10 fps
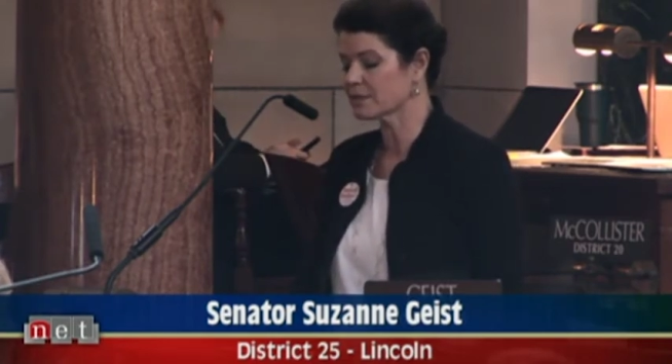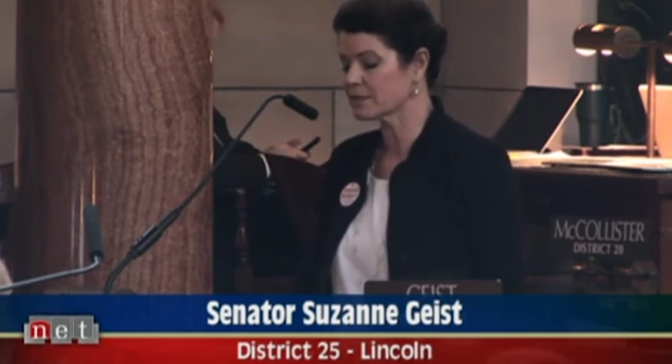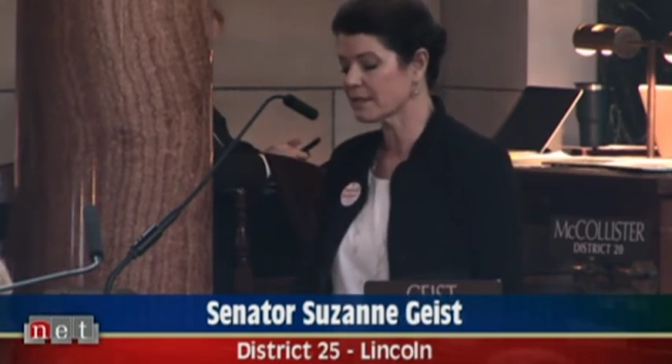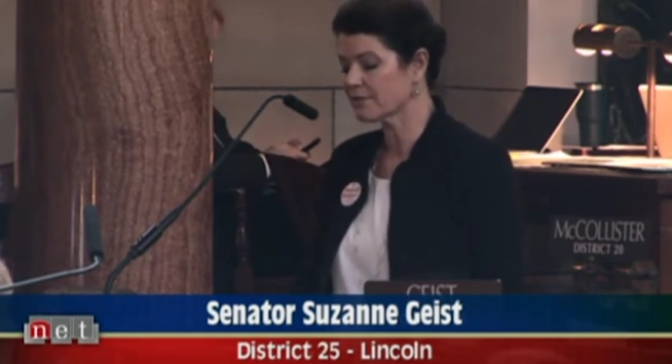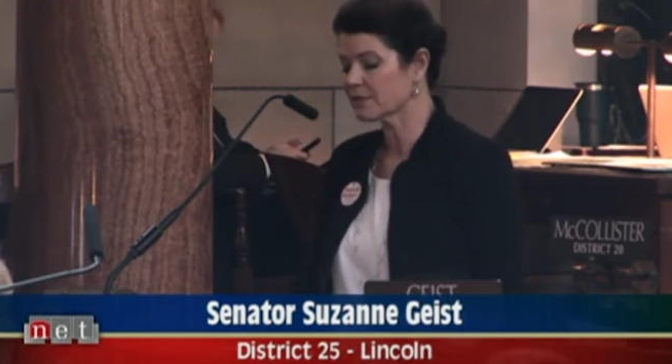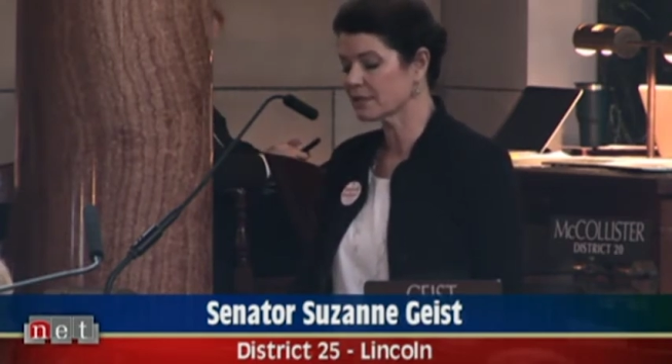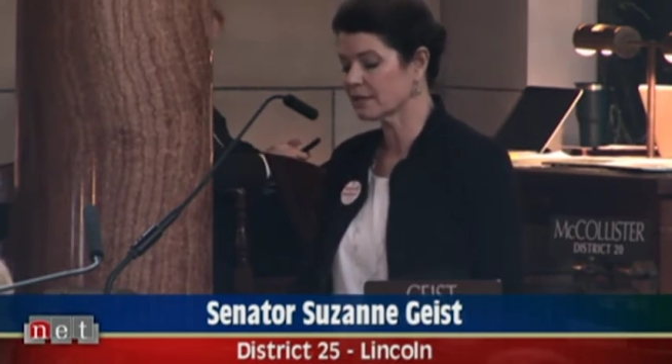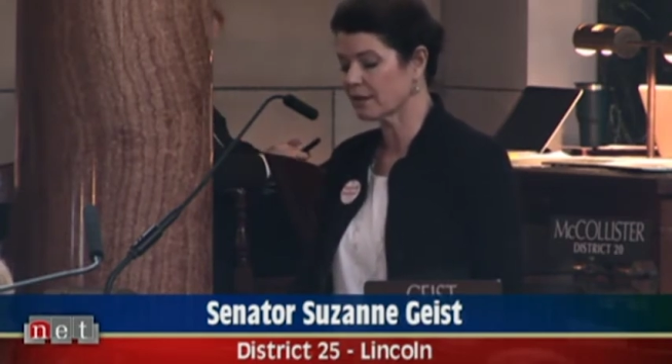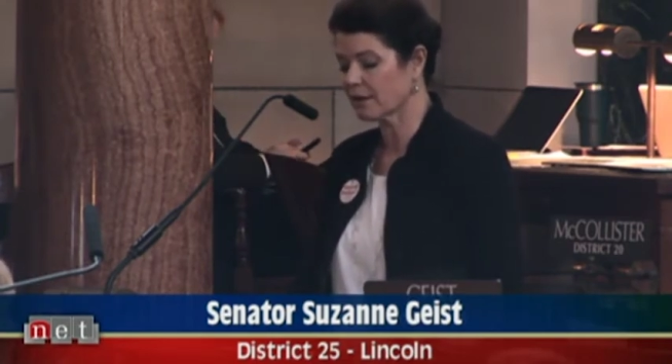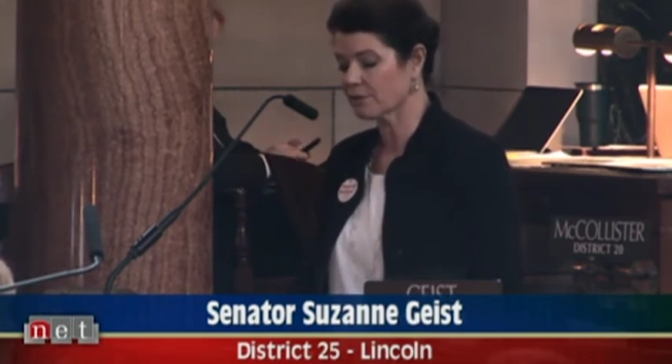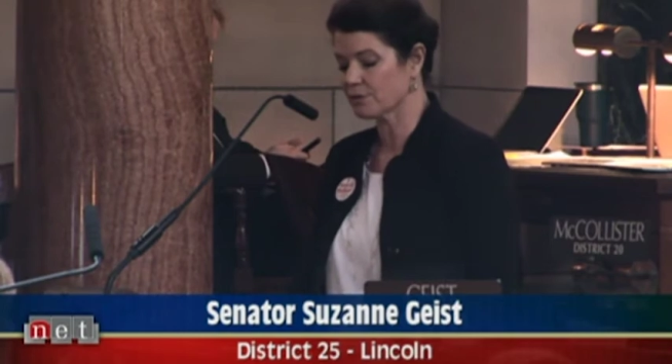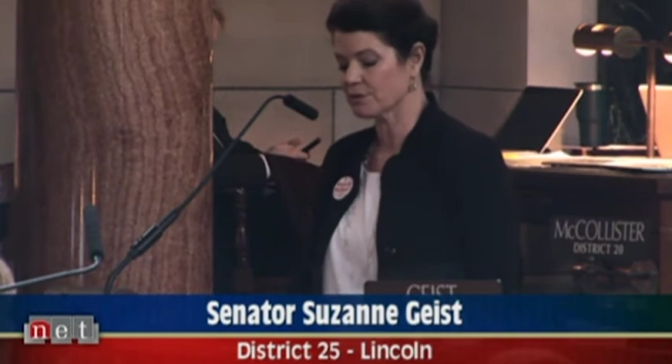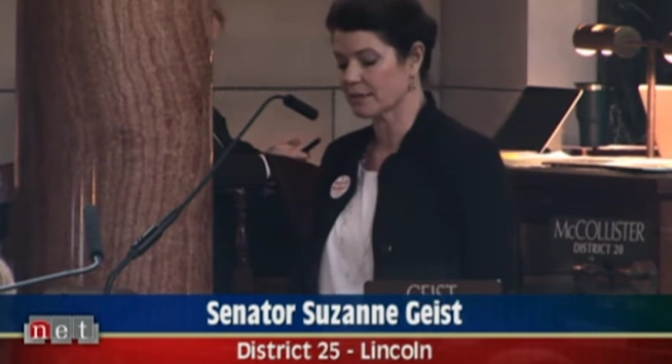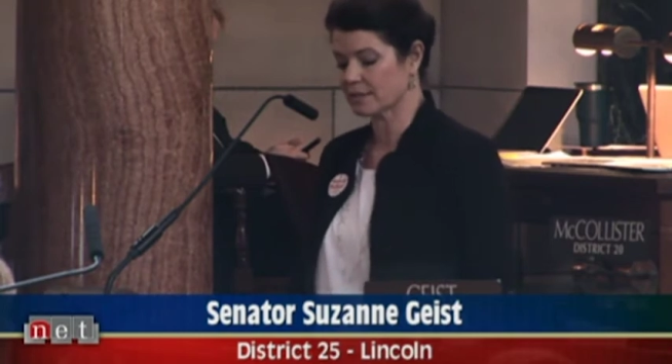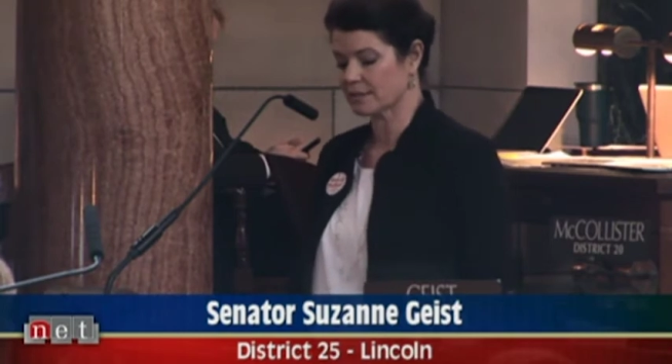and 17 other
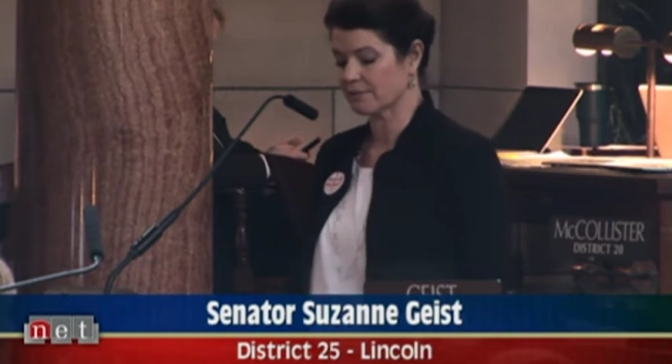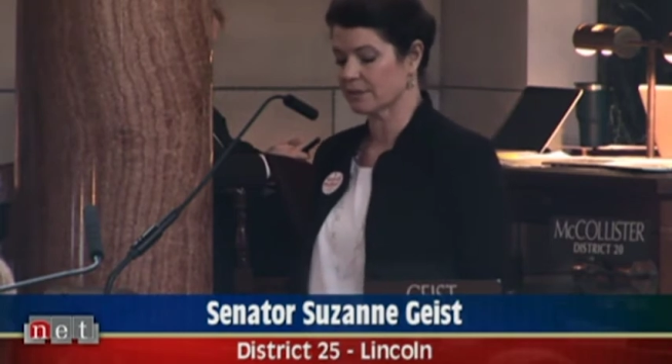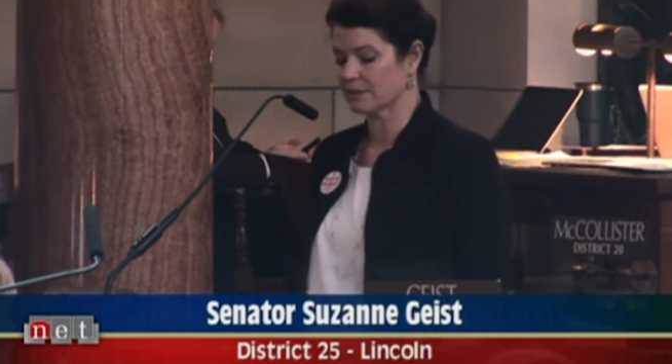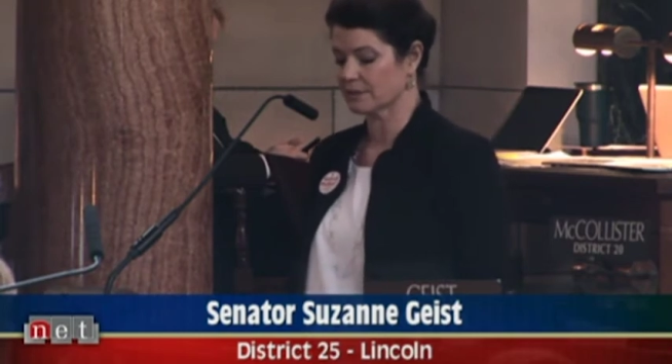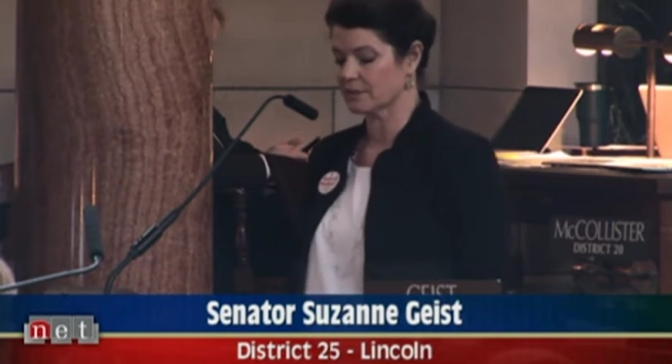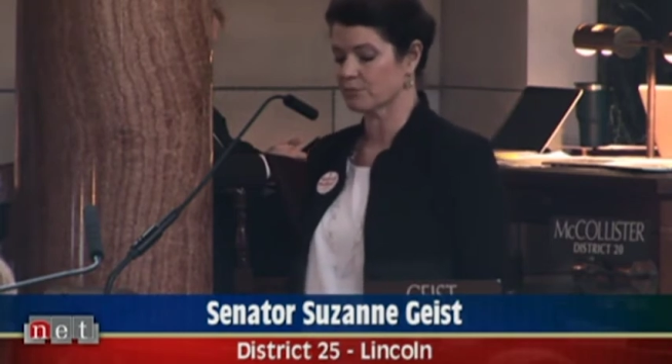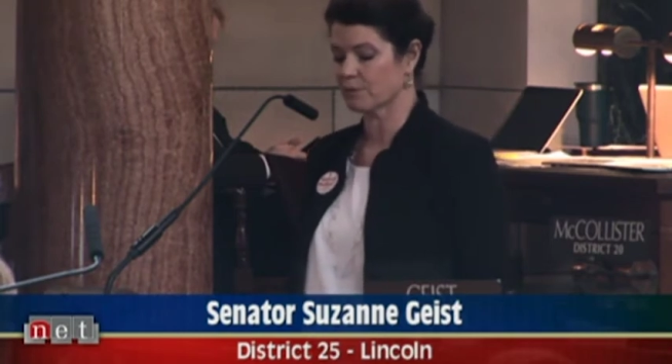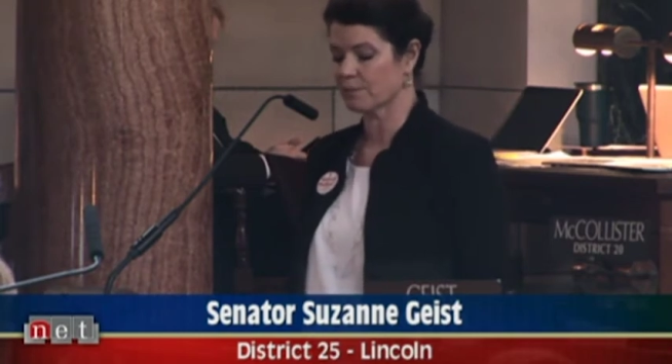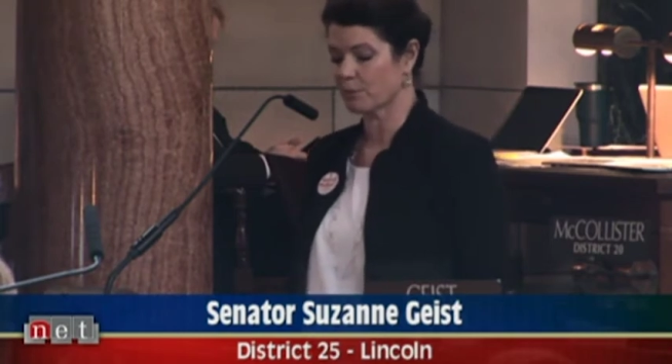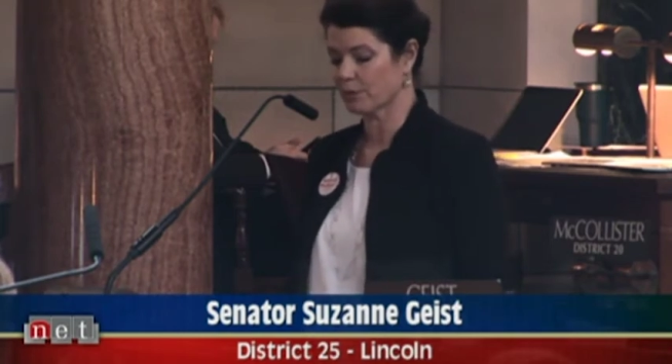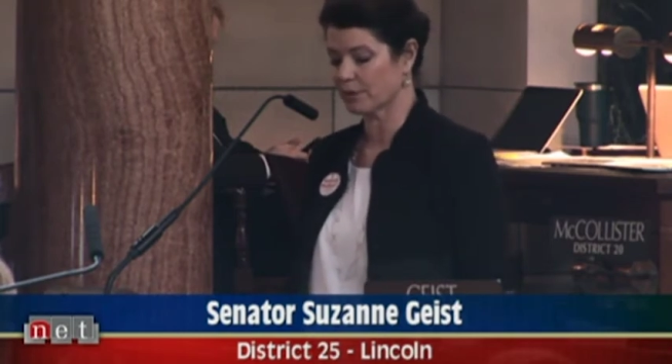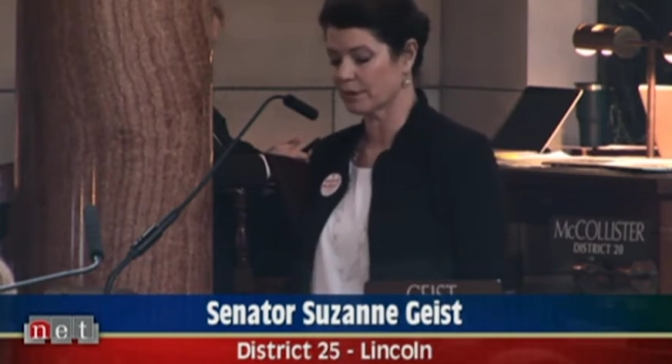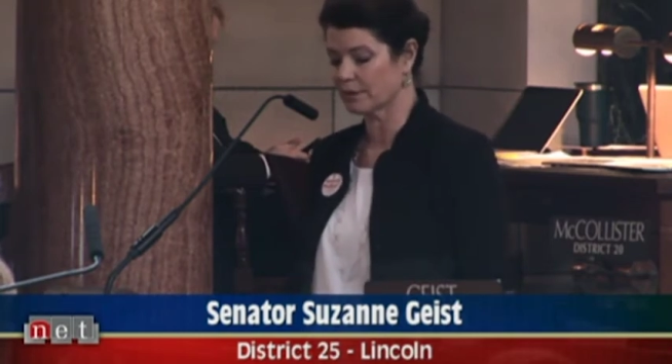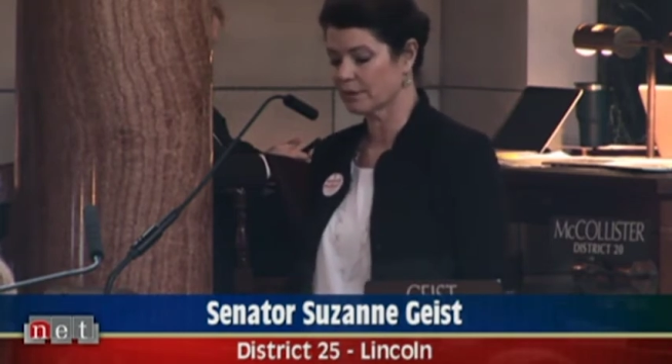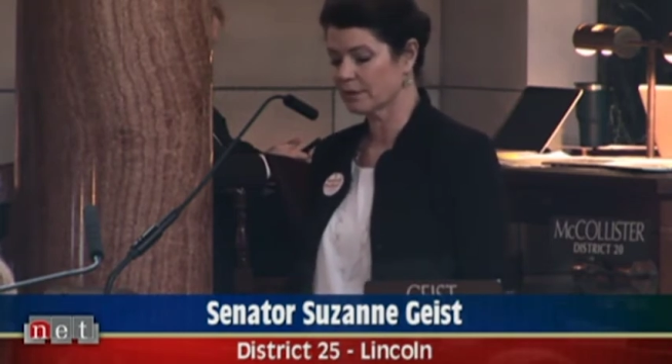sex offenses
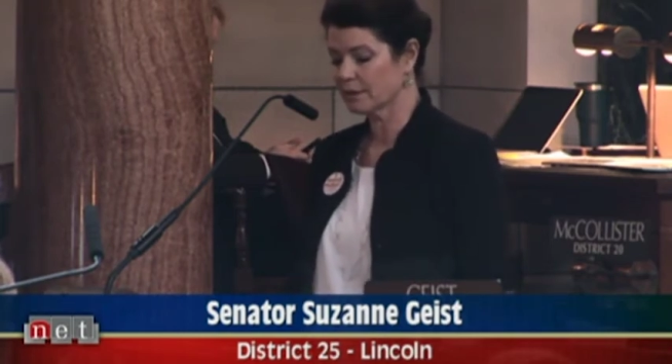reported.